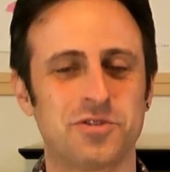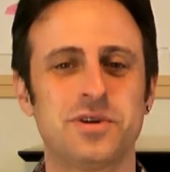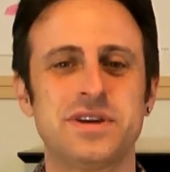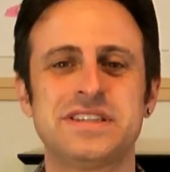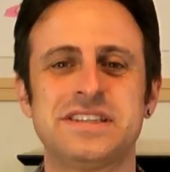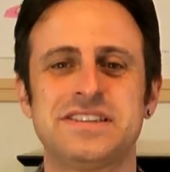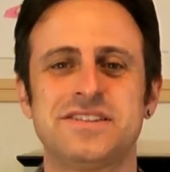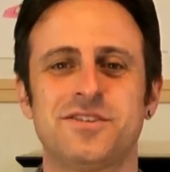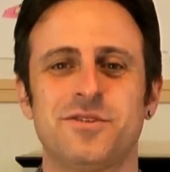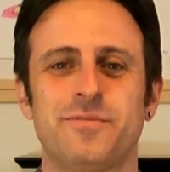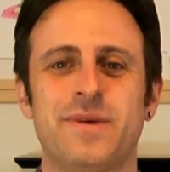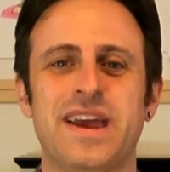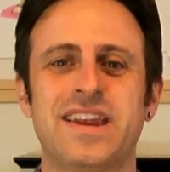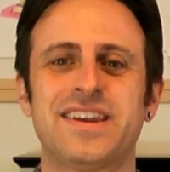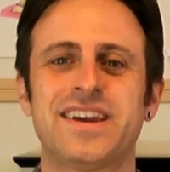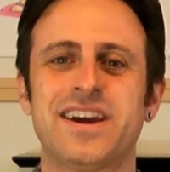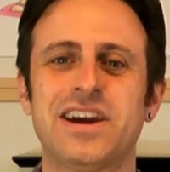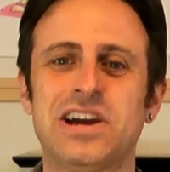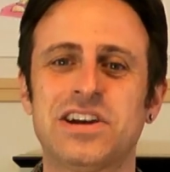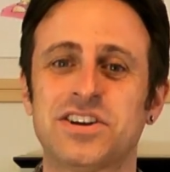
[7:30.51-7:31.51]
Chris is your
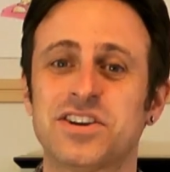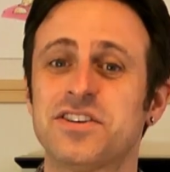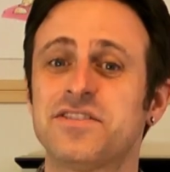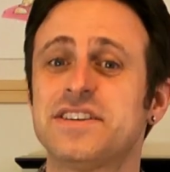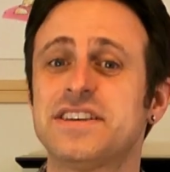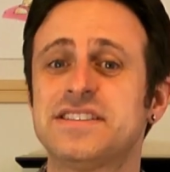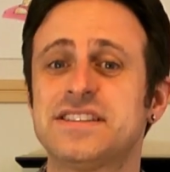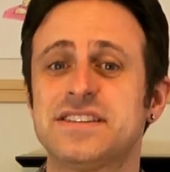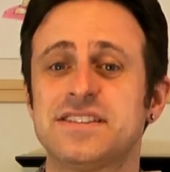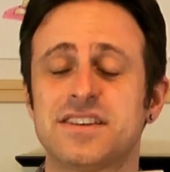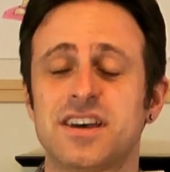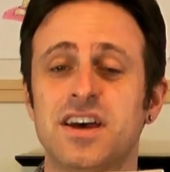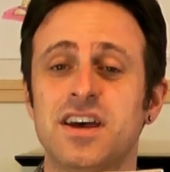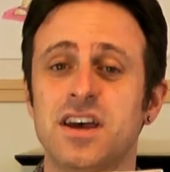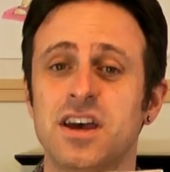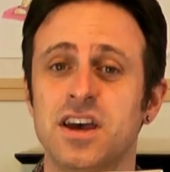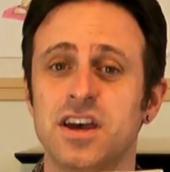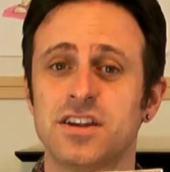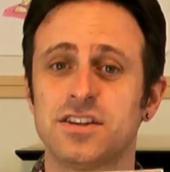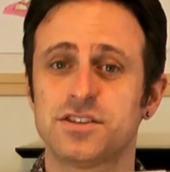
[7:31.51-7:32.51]
main character. This is a
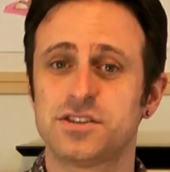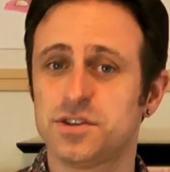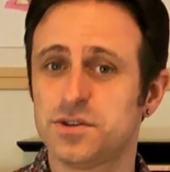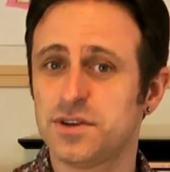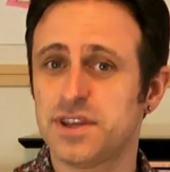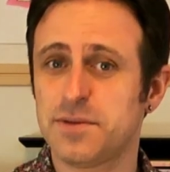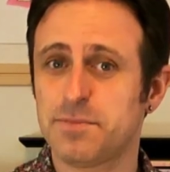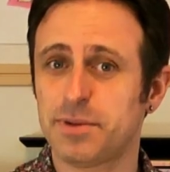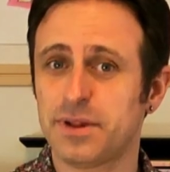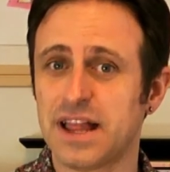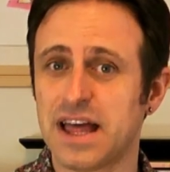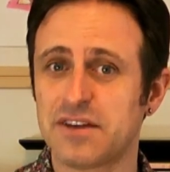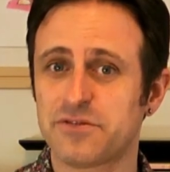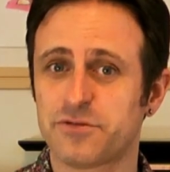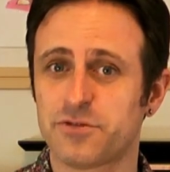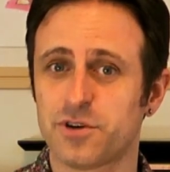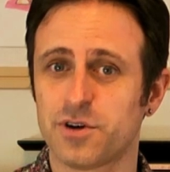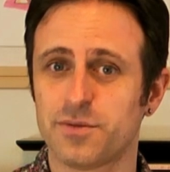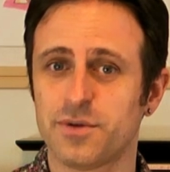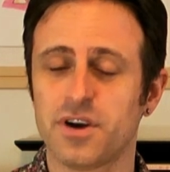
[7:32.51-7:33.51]
2D
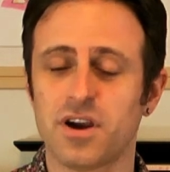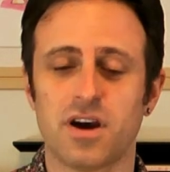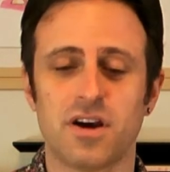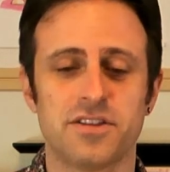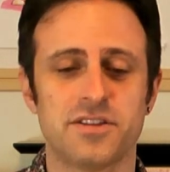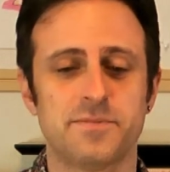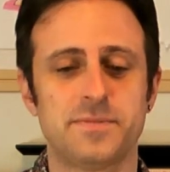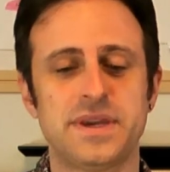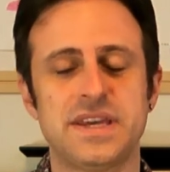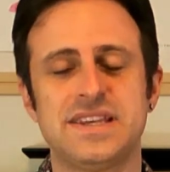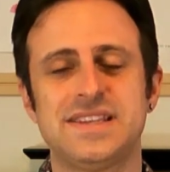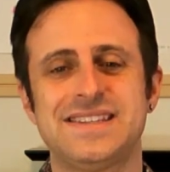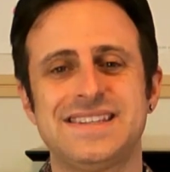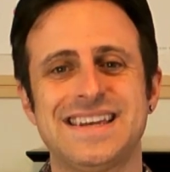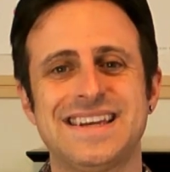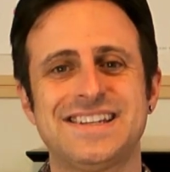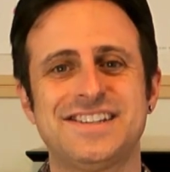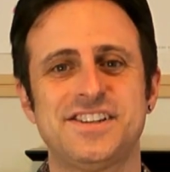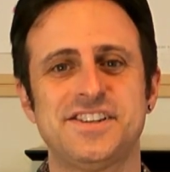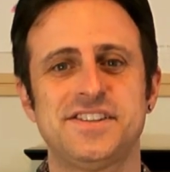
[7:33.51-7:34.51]
platformer on the
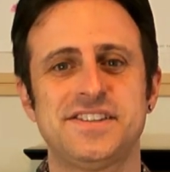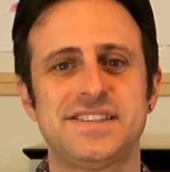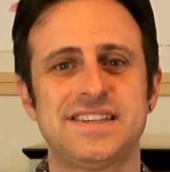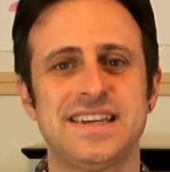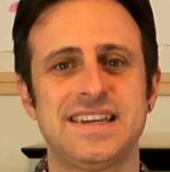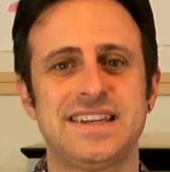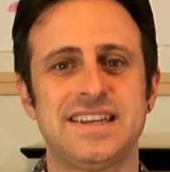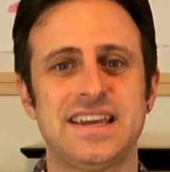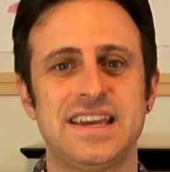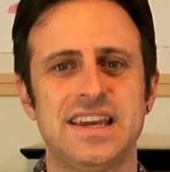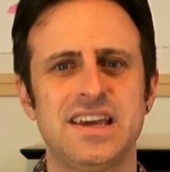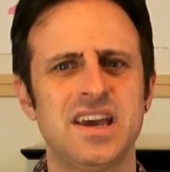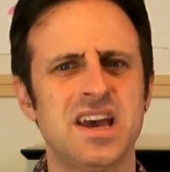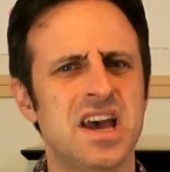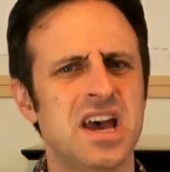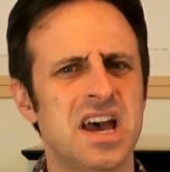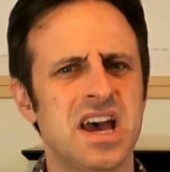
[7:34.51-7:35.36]
PC Engine CD.